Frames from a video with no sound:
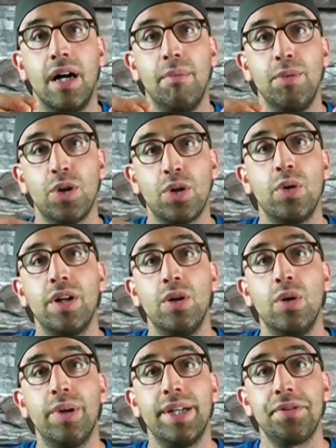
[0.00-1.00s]
you're going to
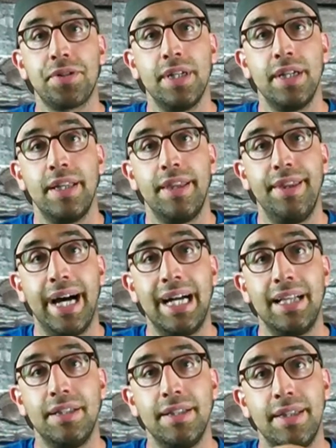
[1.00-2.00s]
notice
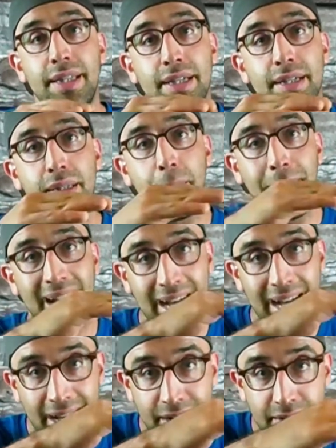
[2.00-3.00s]
that the
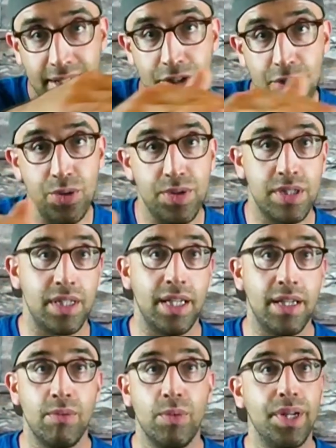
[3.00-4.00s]
pattern that you see,
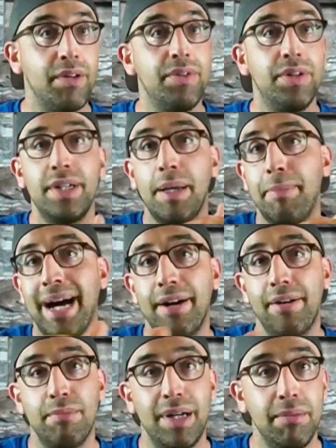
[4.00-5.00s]
whatever that pattern
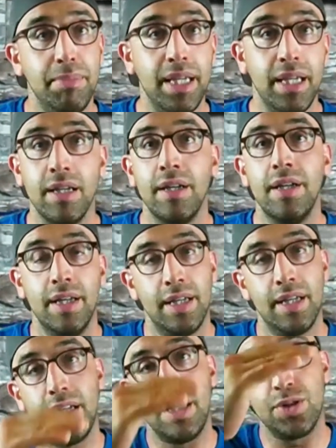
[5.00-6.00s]
might be,
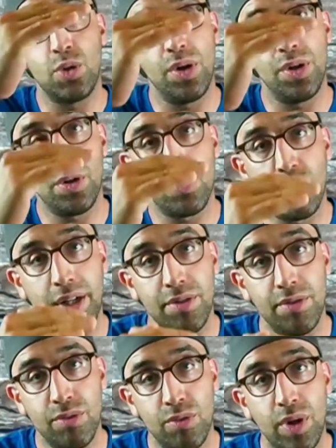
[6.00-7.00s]
is going to run
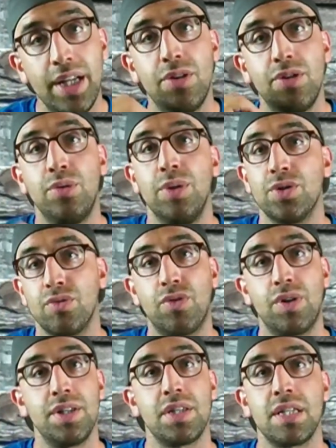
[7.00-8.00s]
right through it. So for
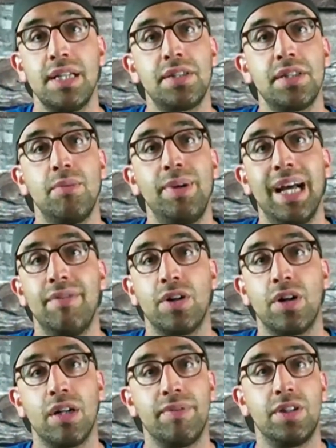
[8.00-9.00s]
instance, let's say we have a
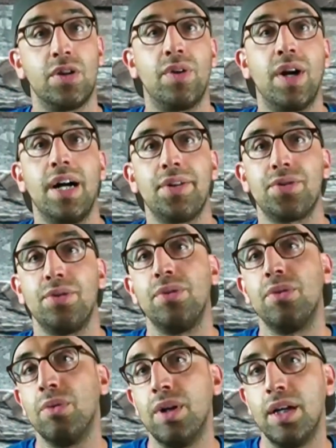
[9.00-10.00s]
kind of a
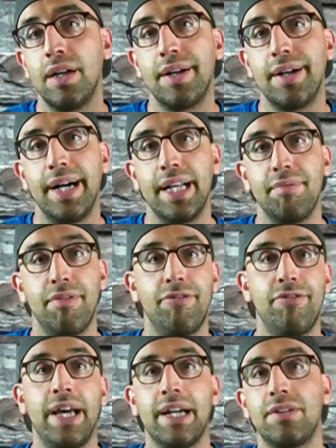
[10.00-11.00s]
terrazzo kind of
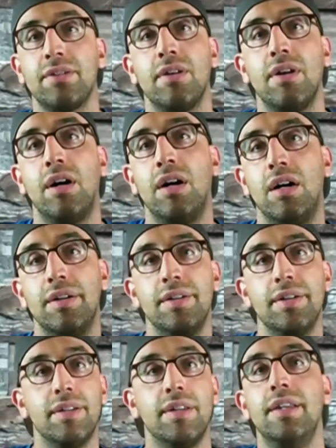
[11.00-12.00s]
effect on
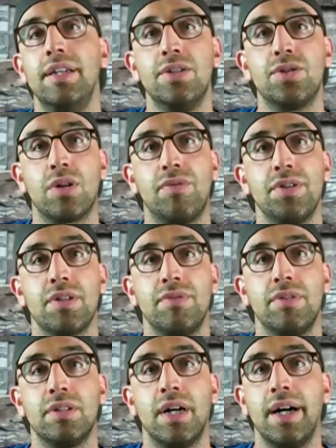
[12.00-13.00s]
the surface of the
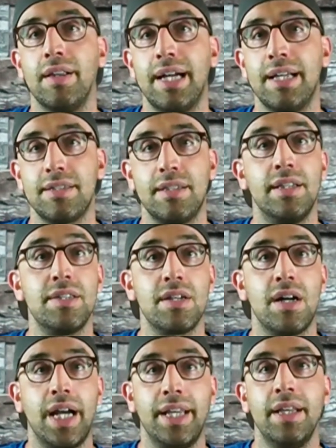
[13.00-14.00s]
tile as the
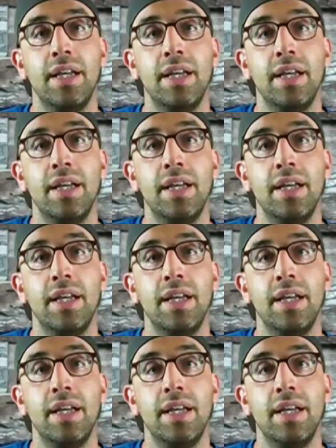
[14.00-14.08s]
design.